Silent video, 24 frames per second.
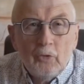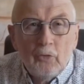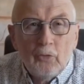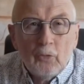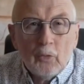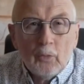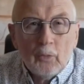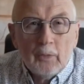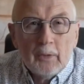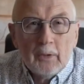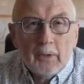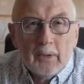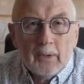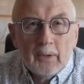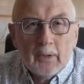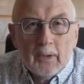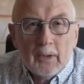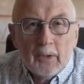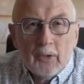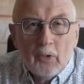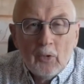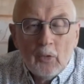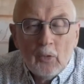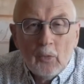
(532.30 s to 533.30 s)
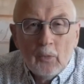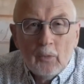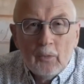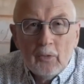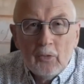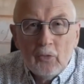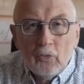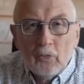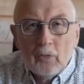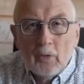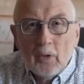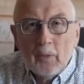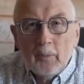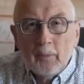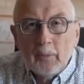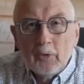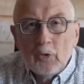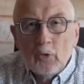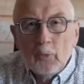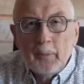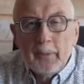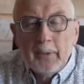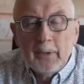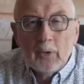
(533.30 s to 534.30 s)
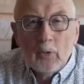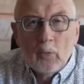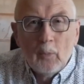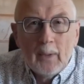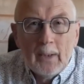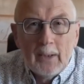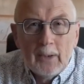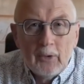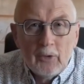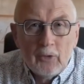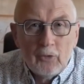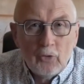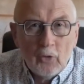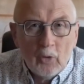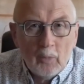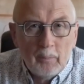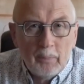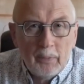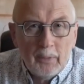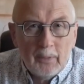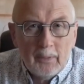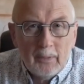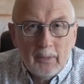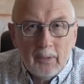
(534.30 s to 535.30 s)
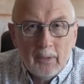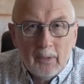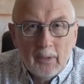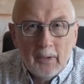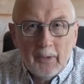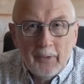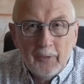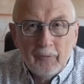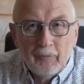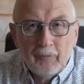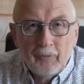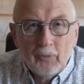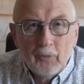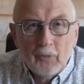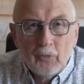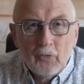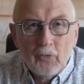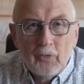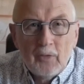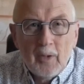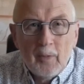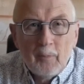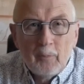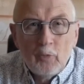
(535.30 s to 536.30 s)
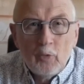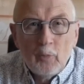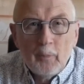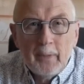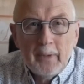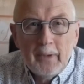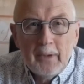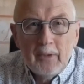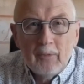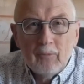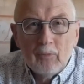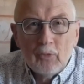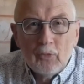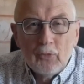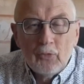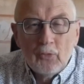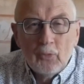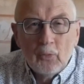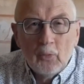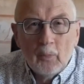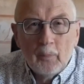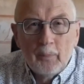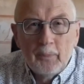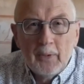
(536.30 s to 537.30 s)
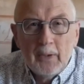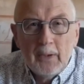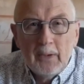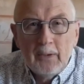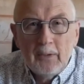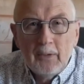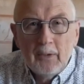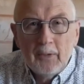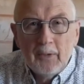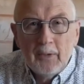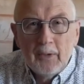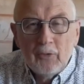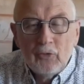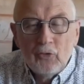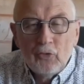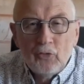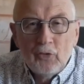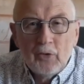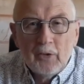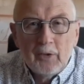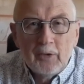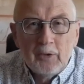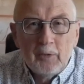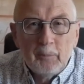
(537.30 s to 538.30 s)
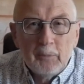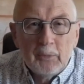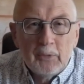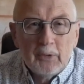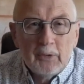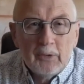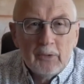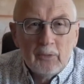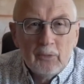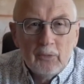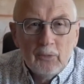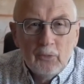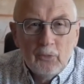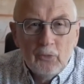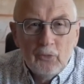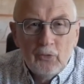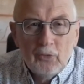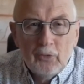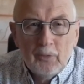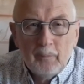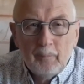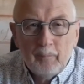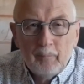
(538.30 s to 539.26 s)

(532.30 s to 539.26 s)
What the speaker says: Restoring the catalogue is going to be quite a job, and the first step to make was to obtain the necessary materials.